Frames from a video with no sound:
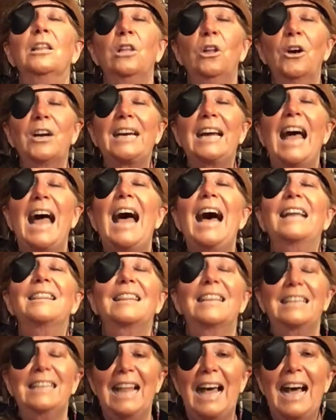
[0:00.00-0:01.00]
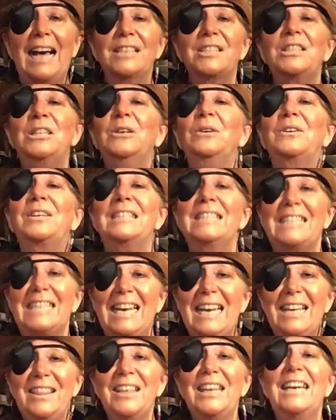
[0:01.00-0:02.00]
Look at the glass, you can
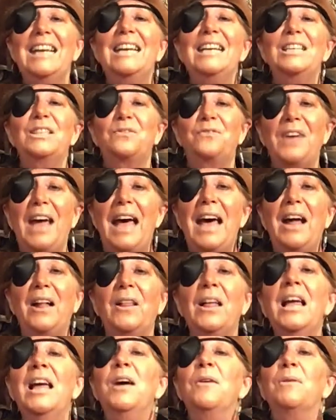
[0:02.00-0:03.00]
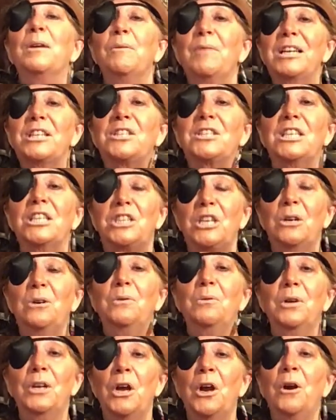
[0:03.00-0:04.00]
see that it is fell. We wish that you
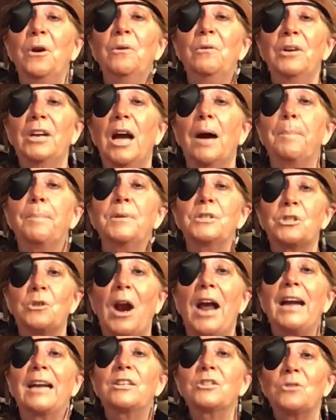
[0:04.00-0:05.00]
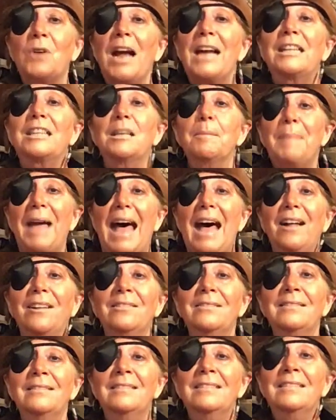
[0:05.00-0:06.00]
would hurry up and strike the bell.
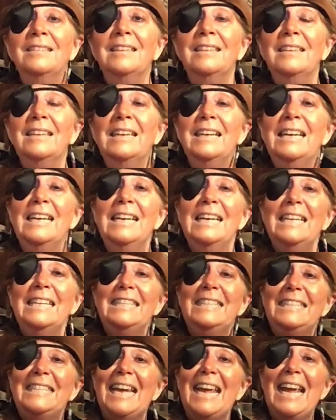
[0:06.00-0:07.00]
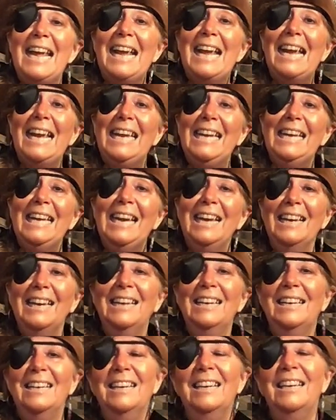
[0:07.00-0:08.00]
Ding!
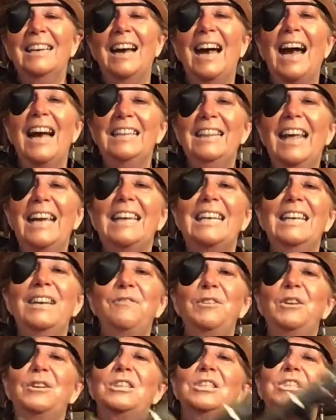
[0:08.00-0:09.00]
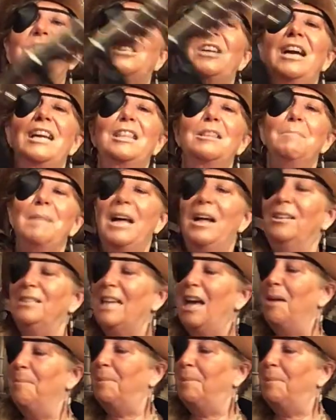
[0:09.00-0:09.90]
I'd like it if you could strike the bell down